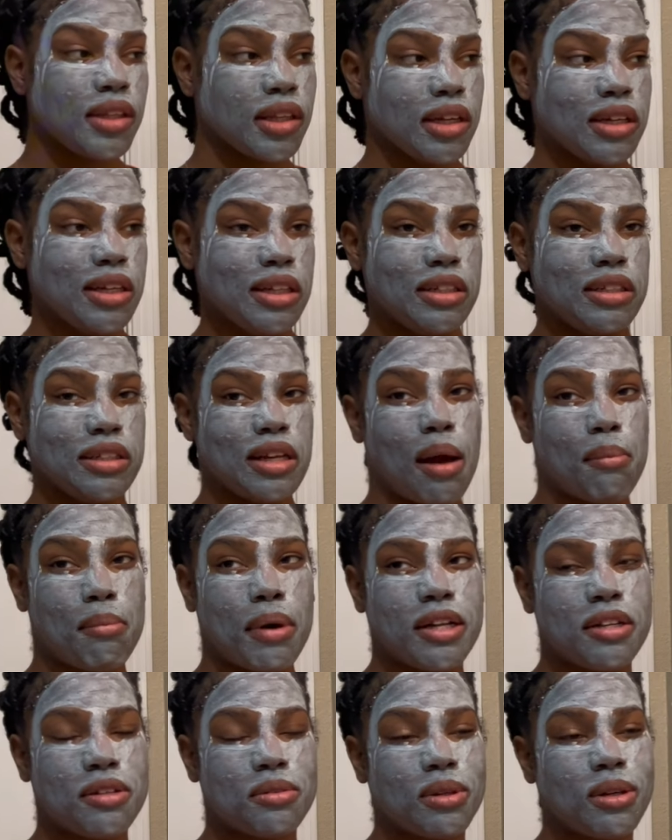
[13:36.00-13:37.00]
And I
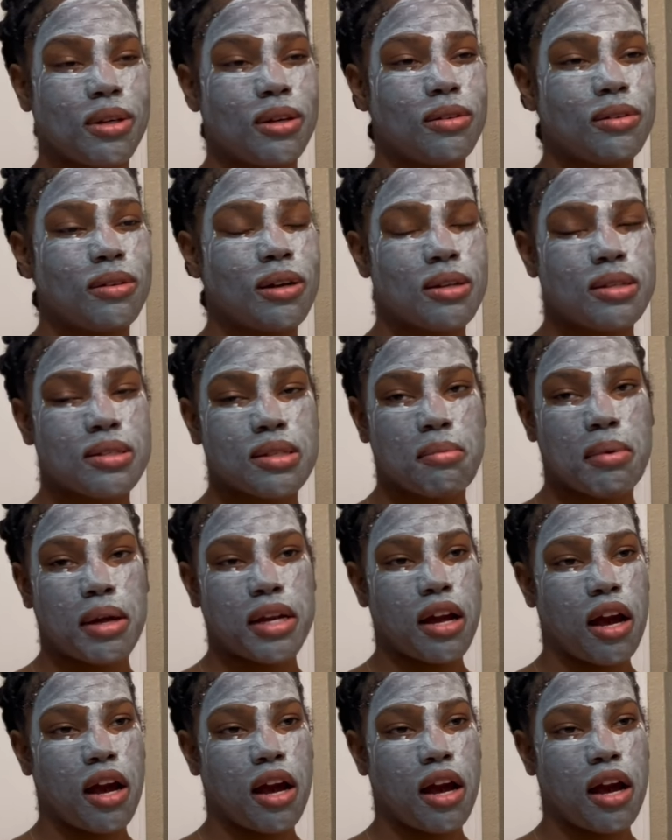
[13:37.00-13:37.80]
might as well go to somebody's